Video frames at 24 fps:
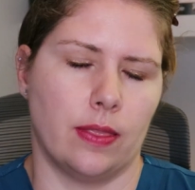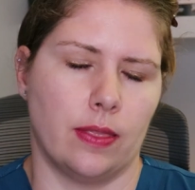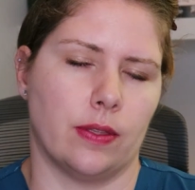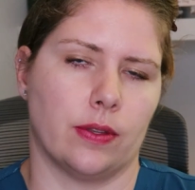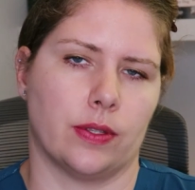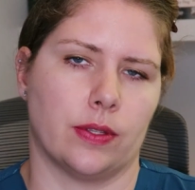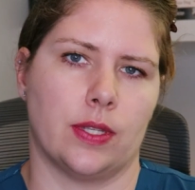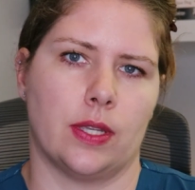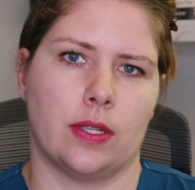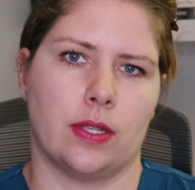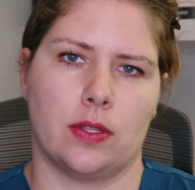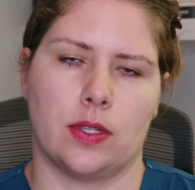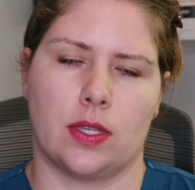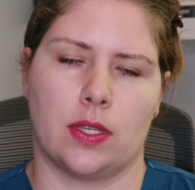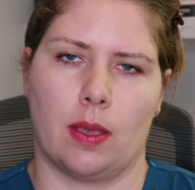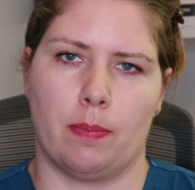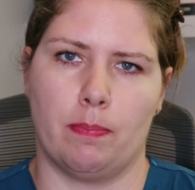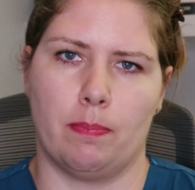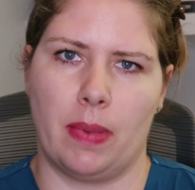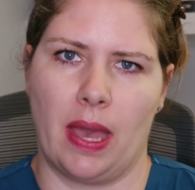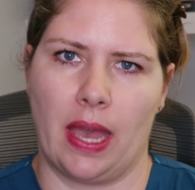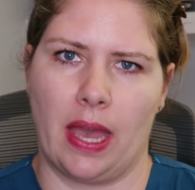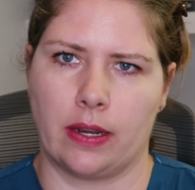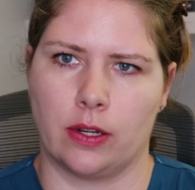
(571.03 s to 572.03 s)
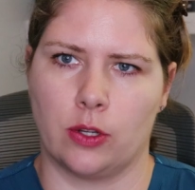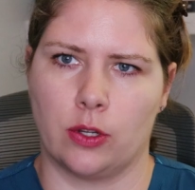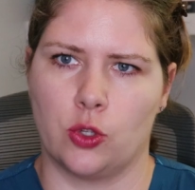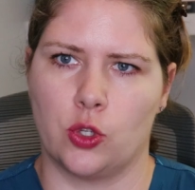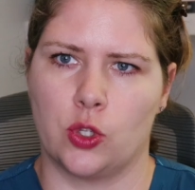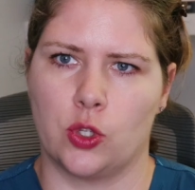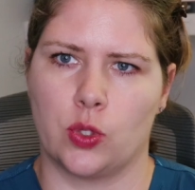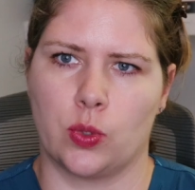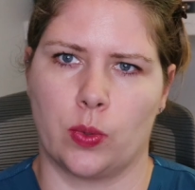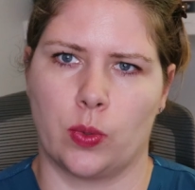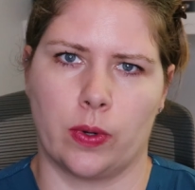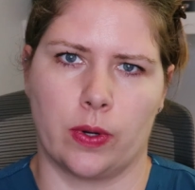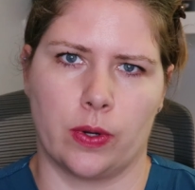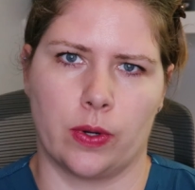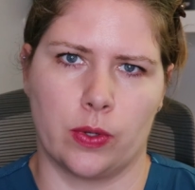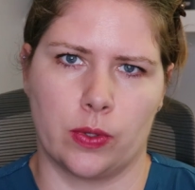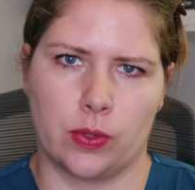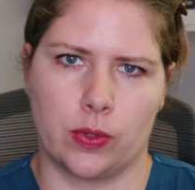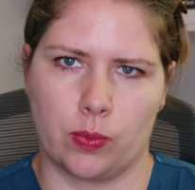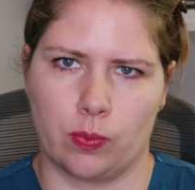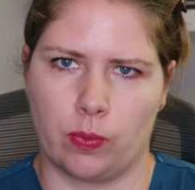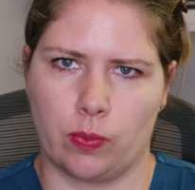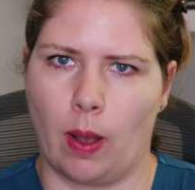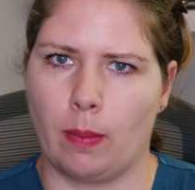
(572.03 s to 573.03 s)
They'll tend to get bandage
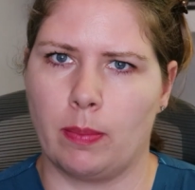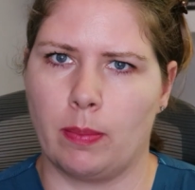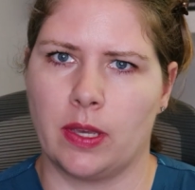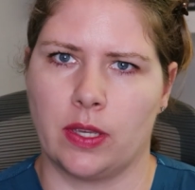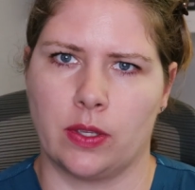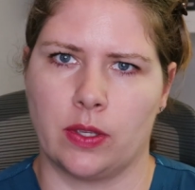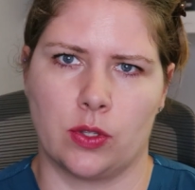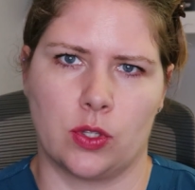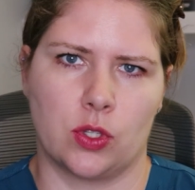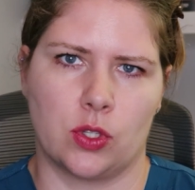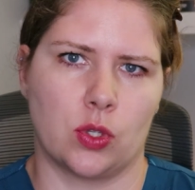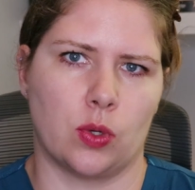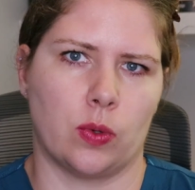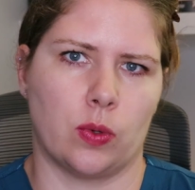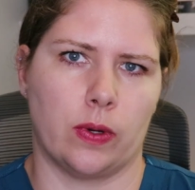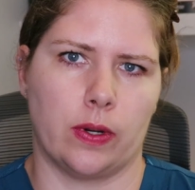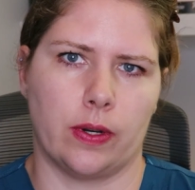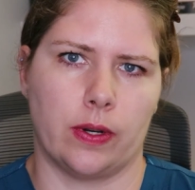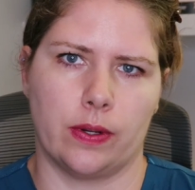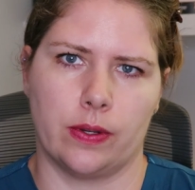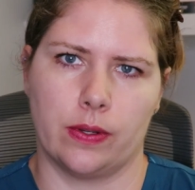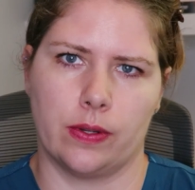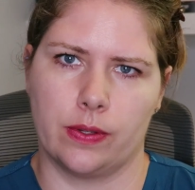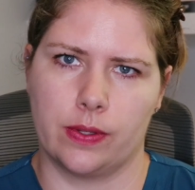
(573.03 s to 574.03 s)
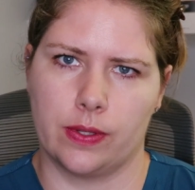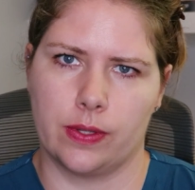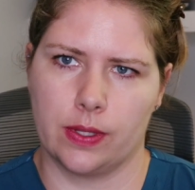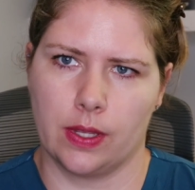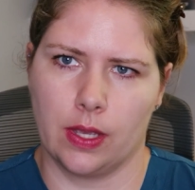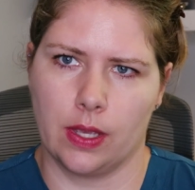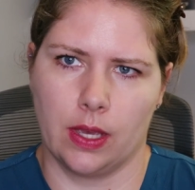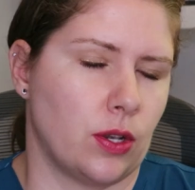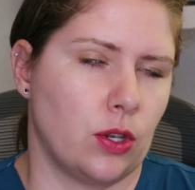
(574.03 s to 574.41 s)
sores, rubbing sores.